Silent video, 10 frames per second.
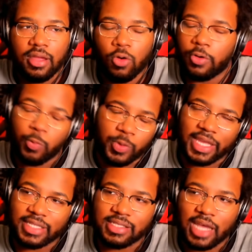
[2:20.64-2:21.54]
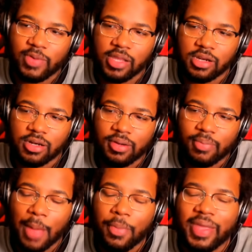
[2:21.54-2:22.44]
or or the inside rather
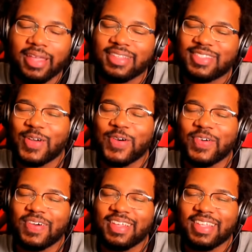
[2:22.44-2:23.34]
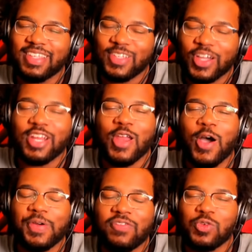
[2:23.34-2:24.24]
i'm going to make it so you're going to
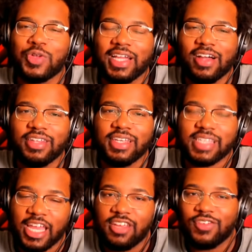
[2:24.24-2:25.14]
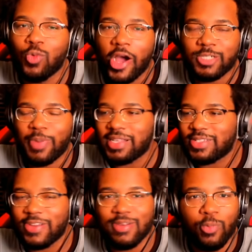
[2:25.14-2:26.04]
know if you click on this and if you watch past a
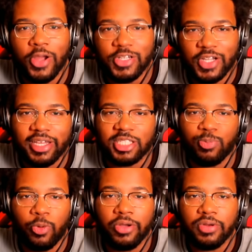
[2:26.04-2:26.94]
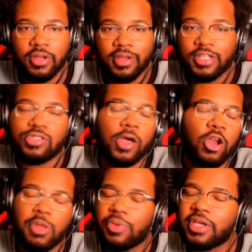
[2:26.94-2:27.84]
certain point you're going to get spoiled so i
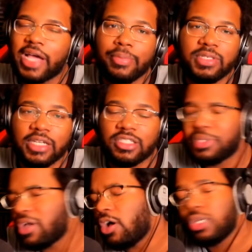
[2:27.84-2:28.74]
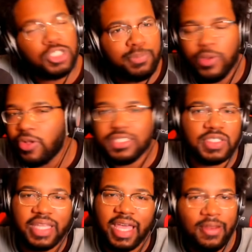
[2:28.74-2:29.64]
know people in the comment section be like oh you spoiled
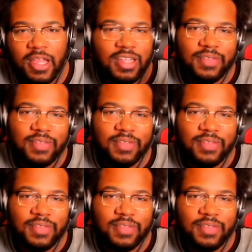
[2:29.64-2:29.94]
this and that